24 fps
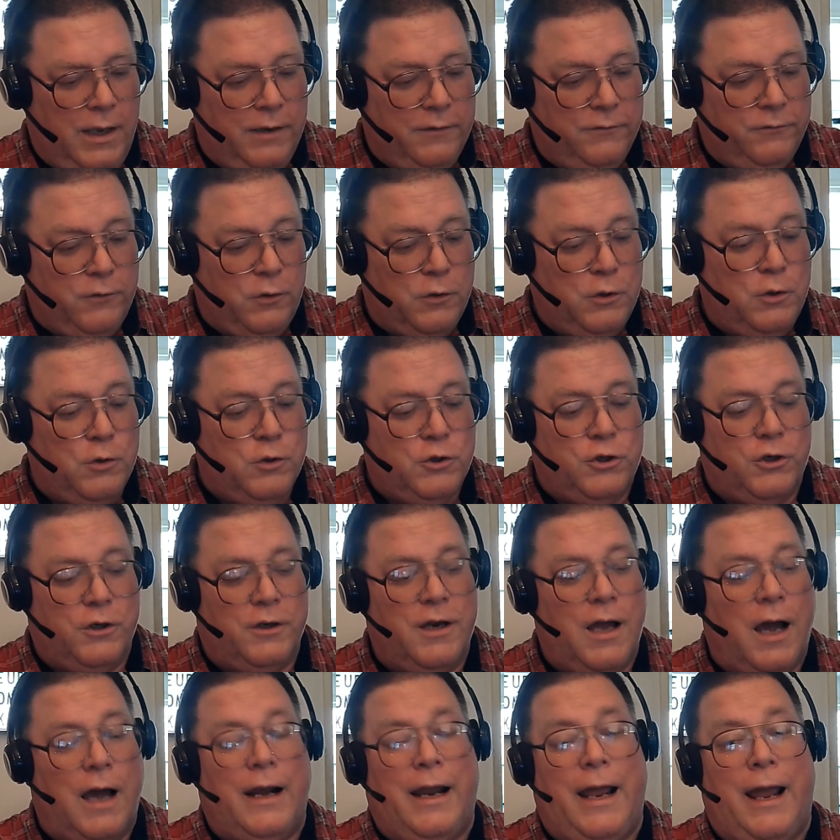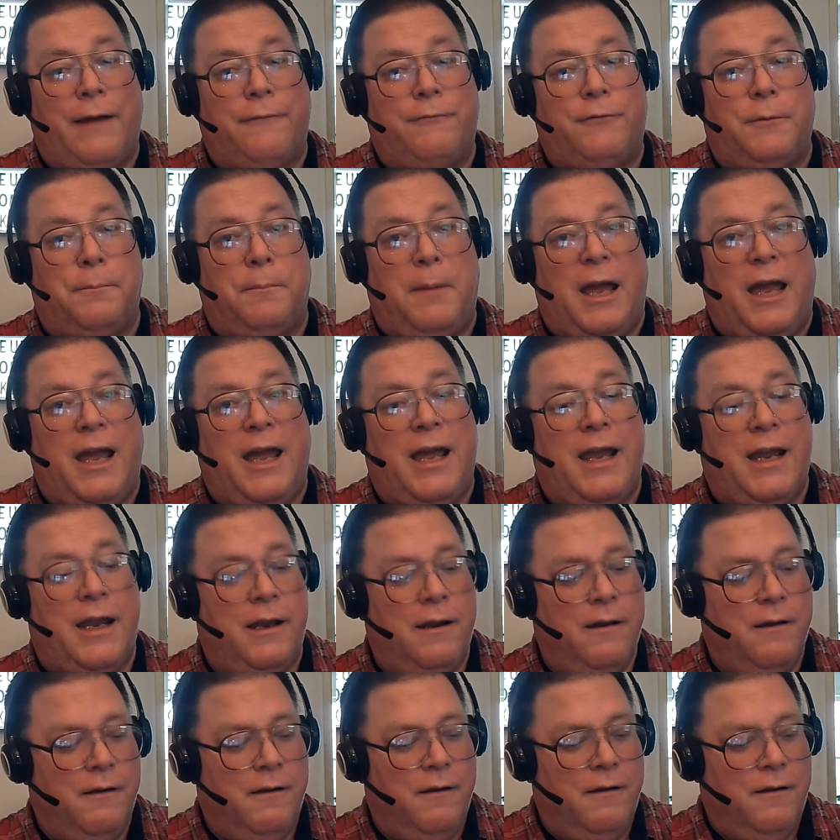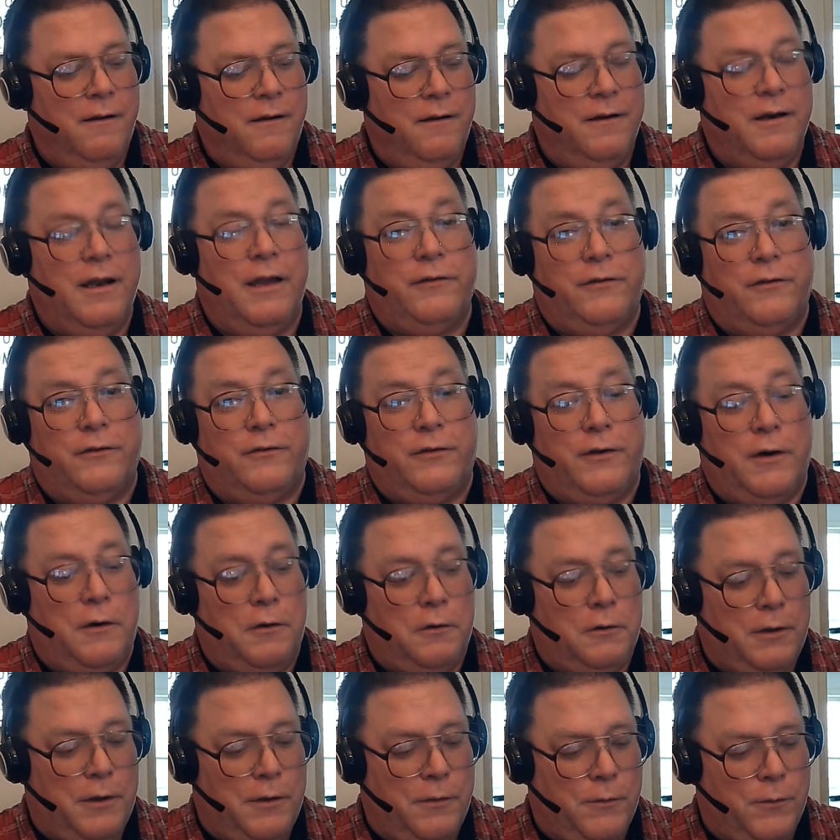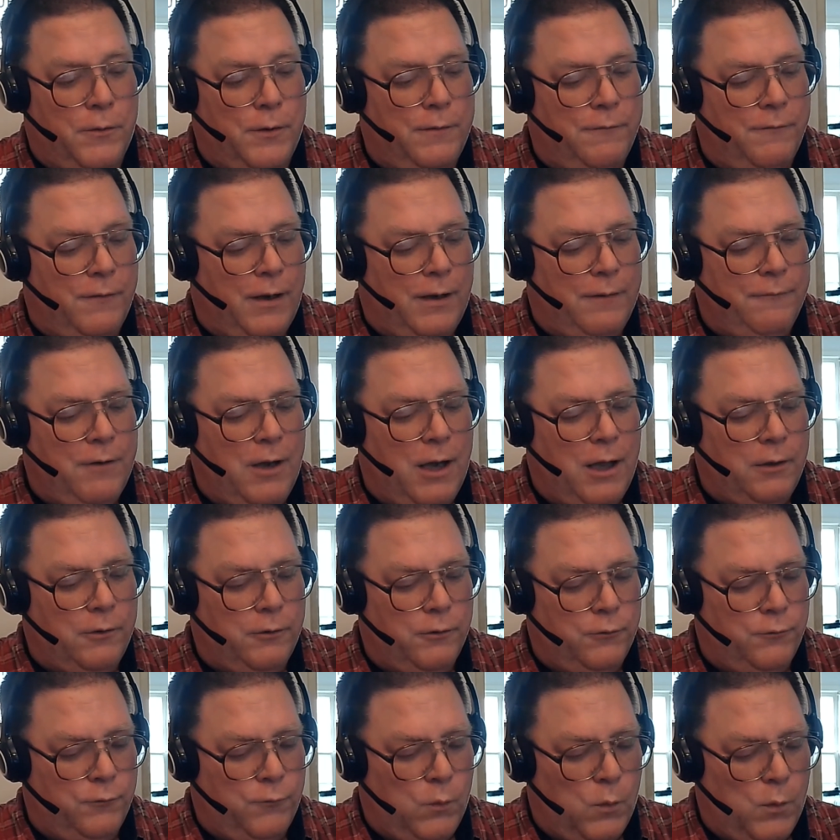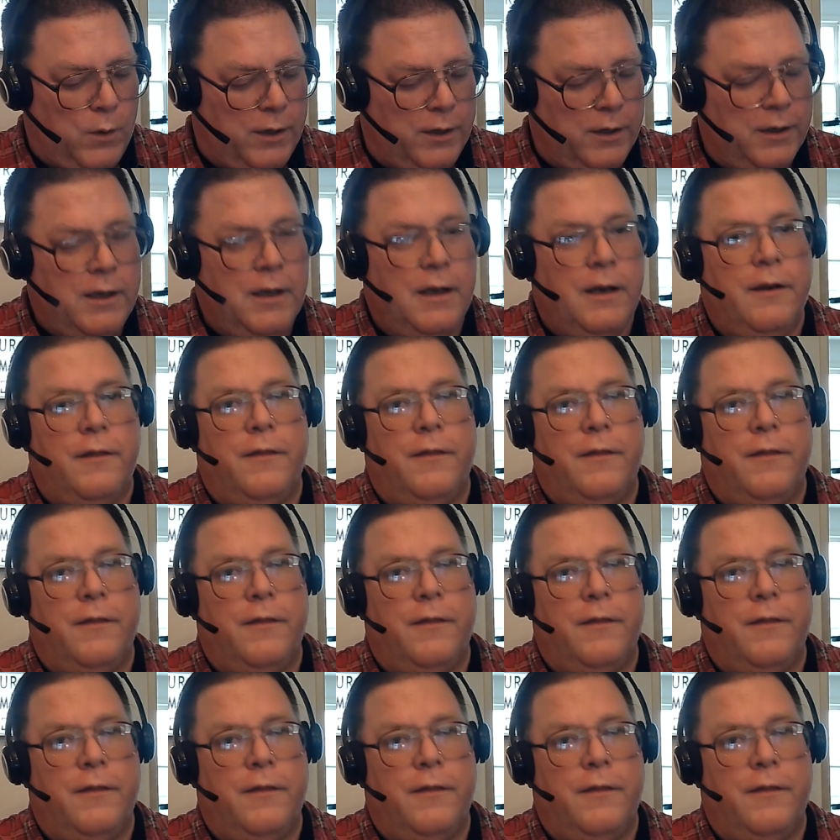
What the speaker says: so you should not have to pay necessarily $35 for it.